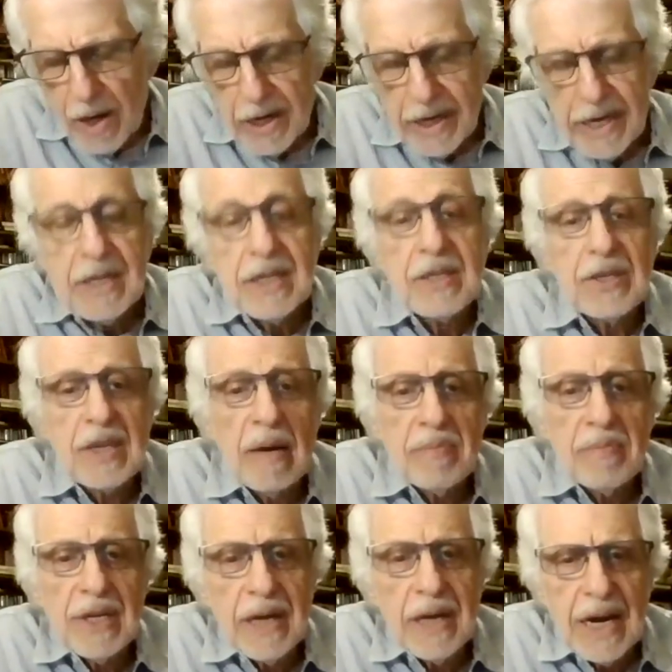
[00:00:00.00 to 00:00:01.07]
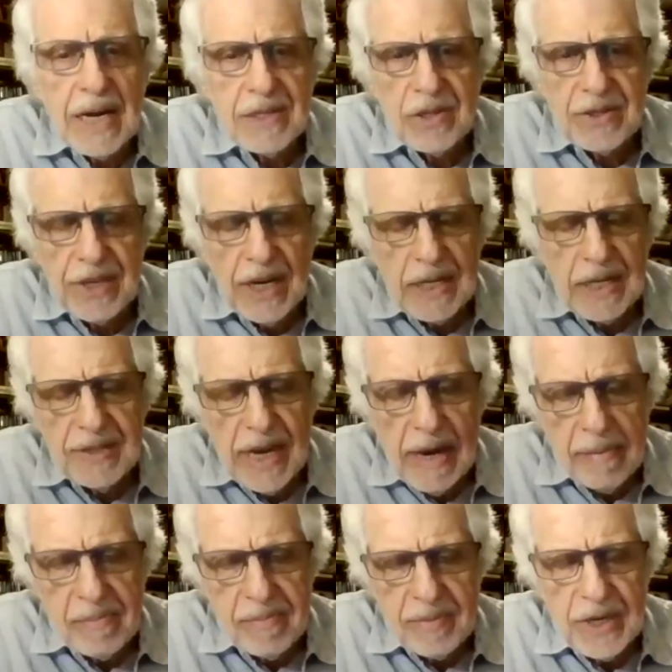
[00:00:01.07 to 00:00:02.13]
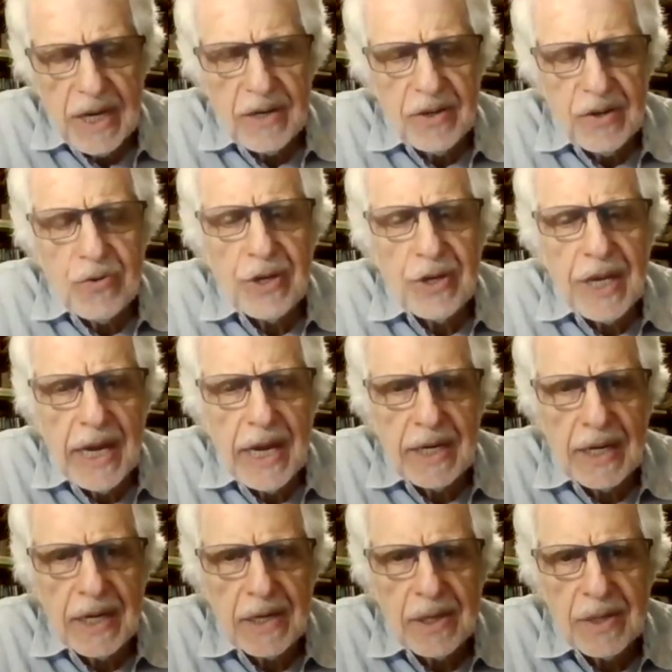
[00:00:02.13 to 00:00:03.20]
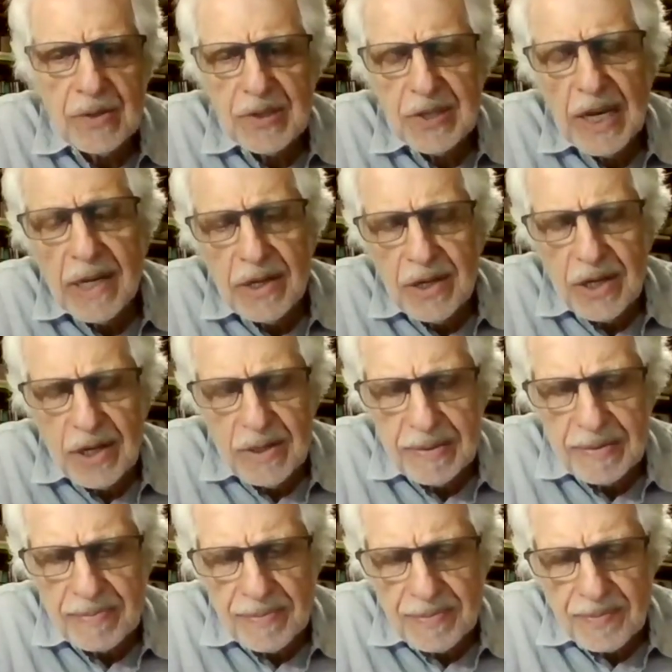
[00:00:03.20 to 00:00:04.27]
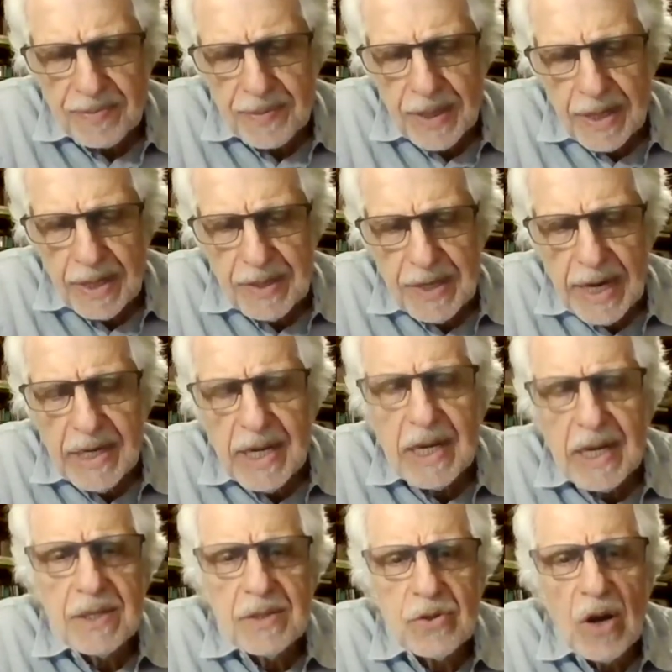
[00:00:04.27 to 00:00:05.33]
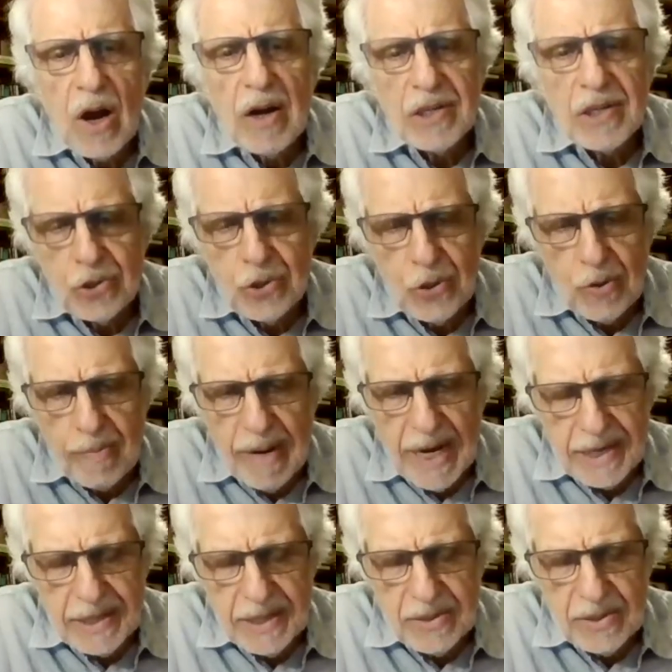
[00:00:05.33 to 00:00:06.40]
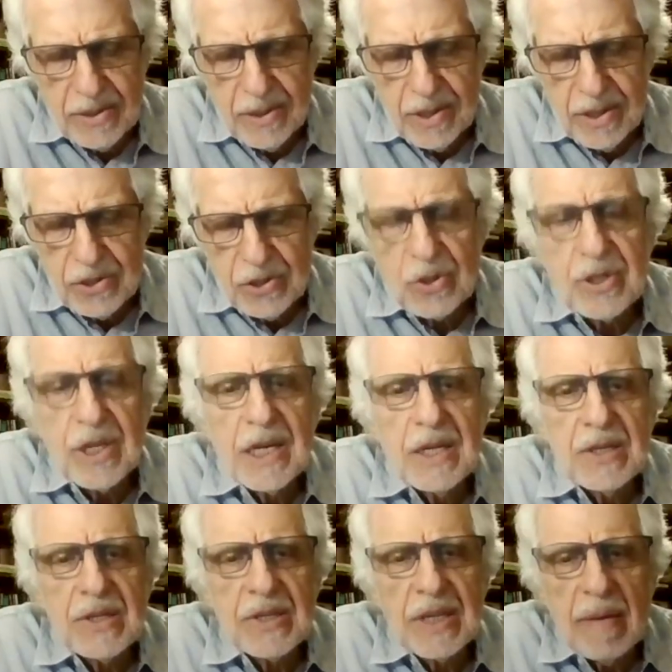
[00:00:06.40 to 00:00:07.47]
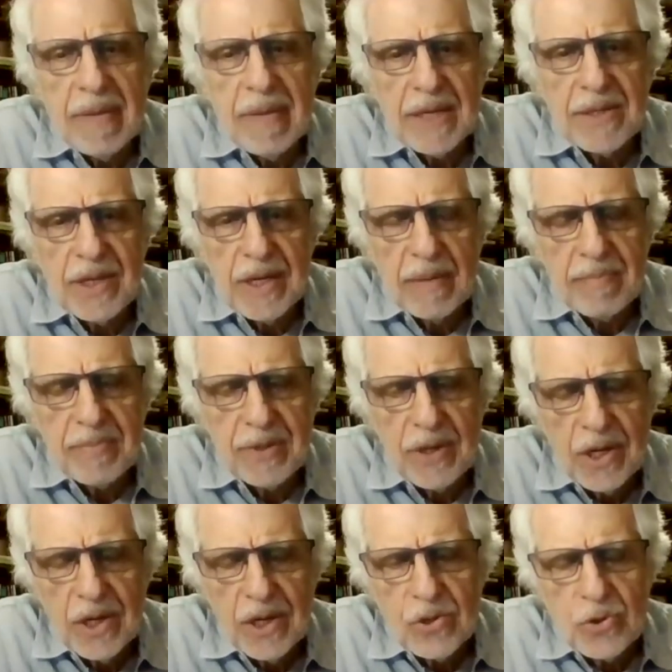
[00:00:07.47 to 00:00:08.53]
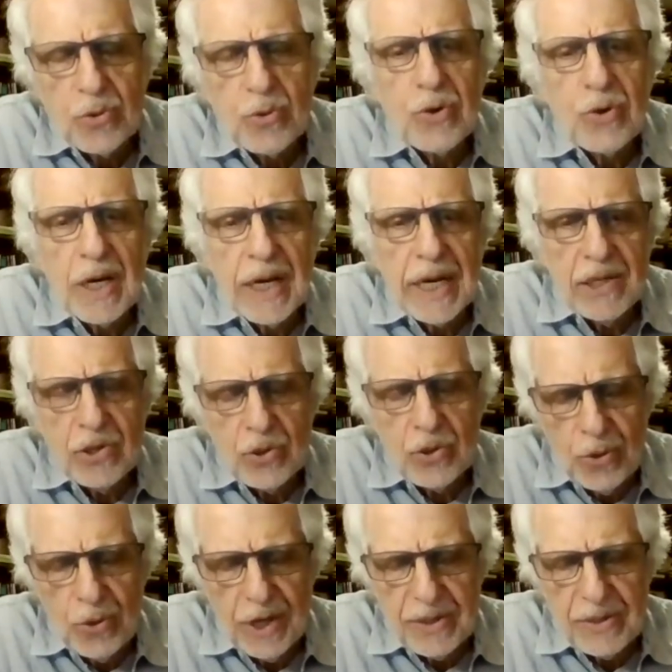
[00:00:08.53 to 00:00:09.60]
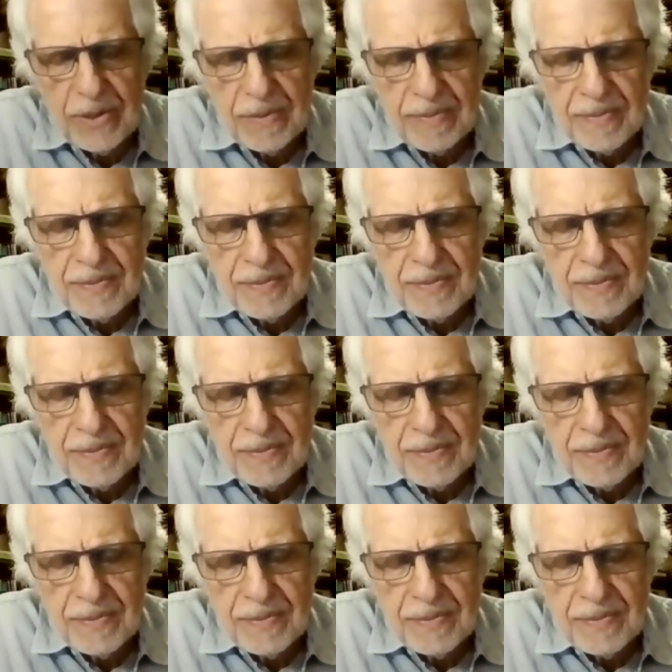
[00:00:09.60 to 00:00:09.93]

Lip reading: it is something other than them they're creating. Second, they can talk to you about it. So there is some attempt to relate to it.